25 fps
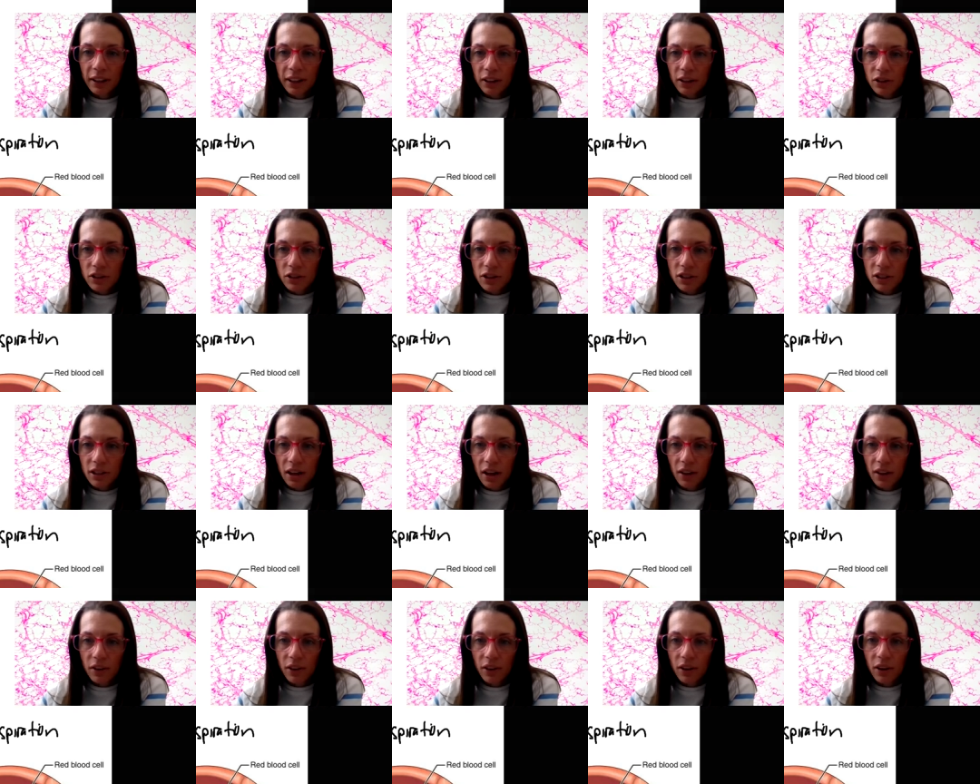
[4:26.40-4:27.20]
layers
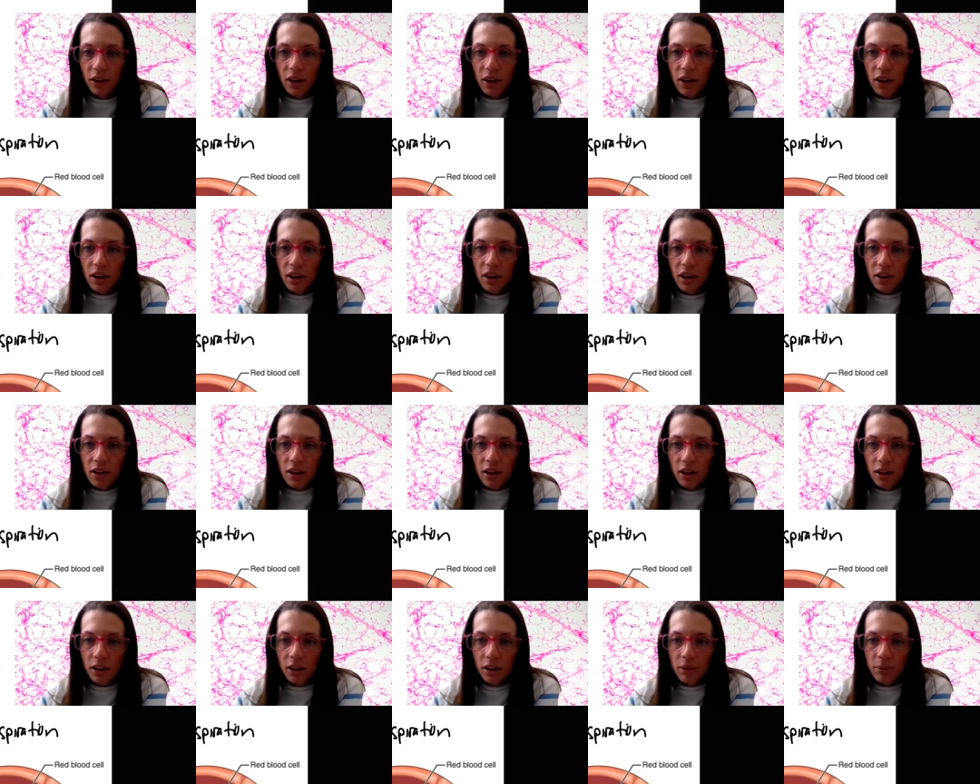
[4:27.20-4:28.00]
together.
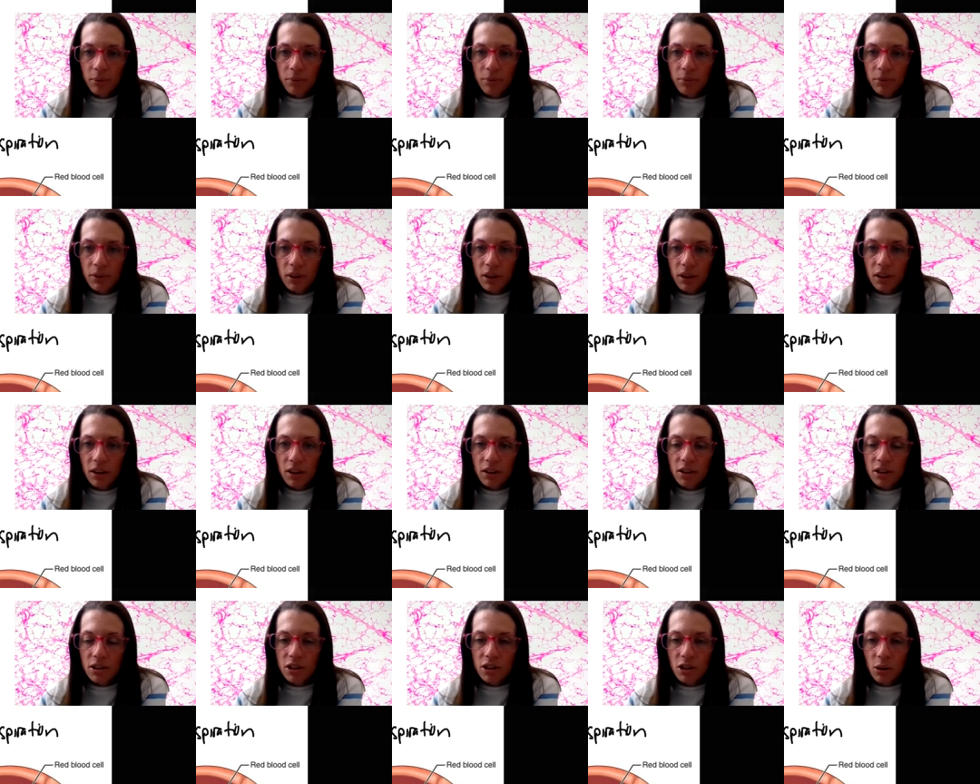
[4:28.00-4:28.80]
Um,
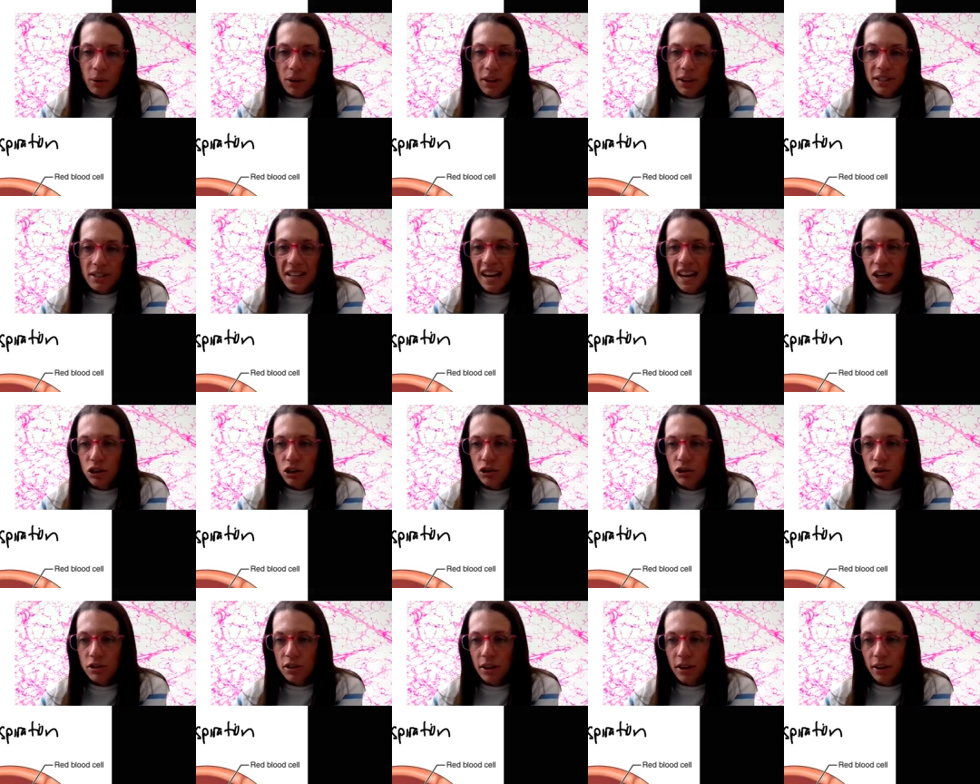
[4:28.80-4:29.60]
so it's
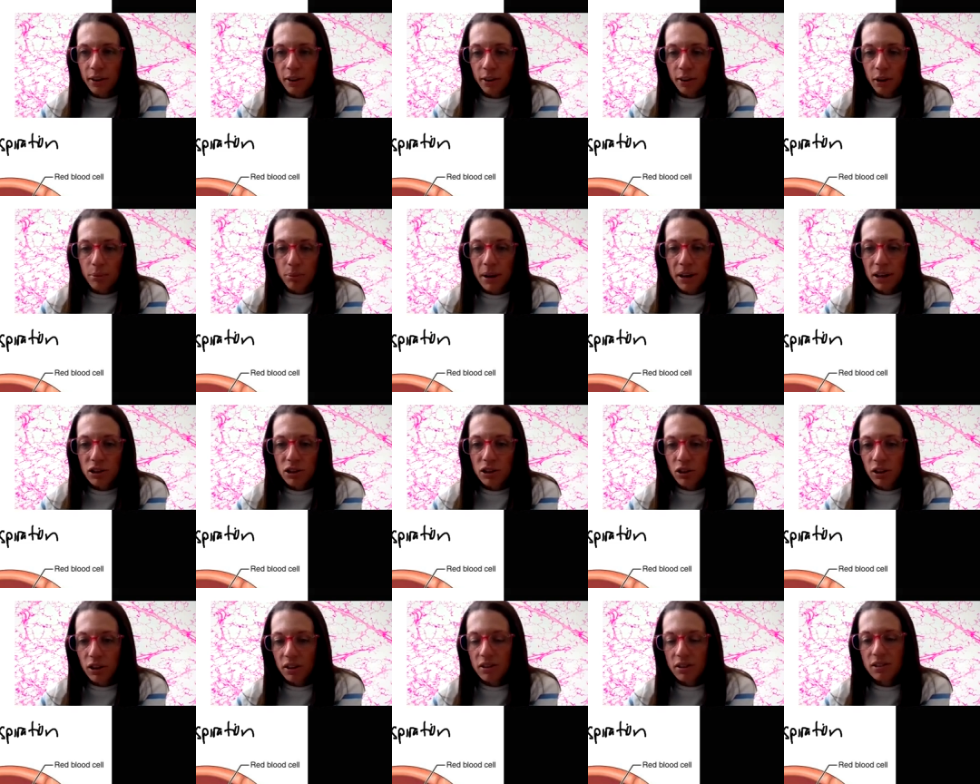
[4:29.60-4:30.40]
extracellular
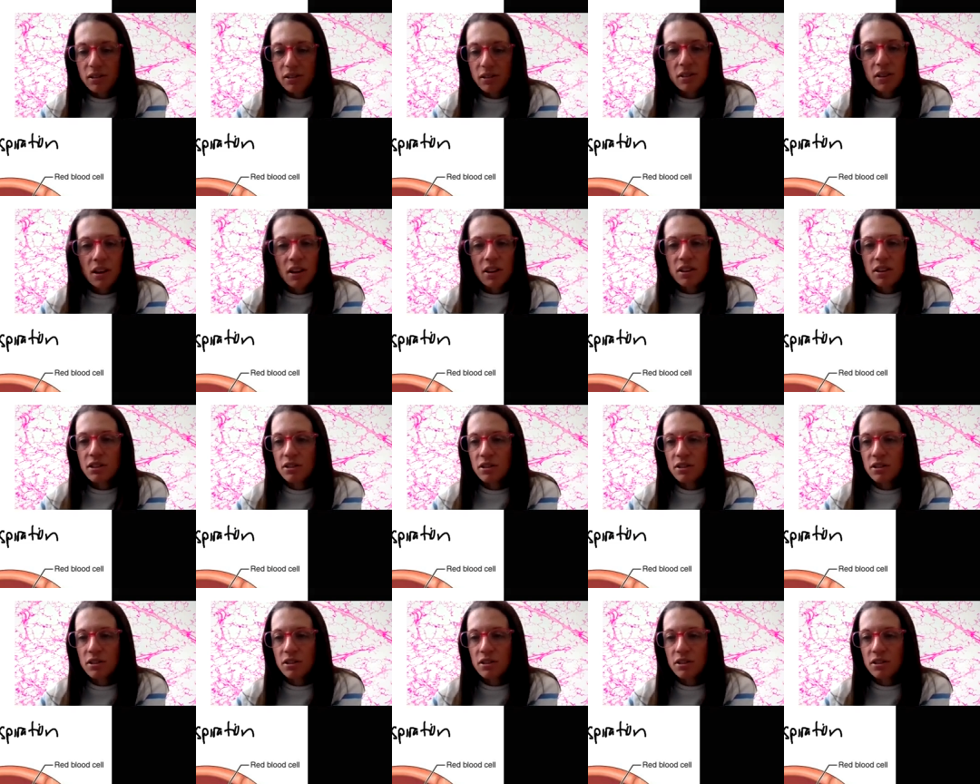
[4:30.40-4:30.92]
matrix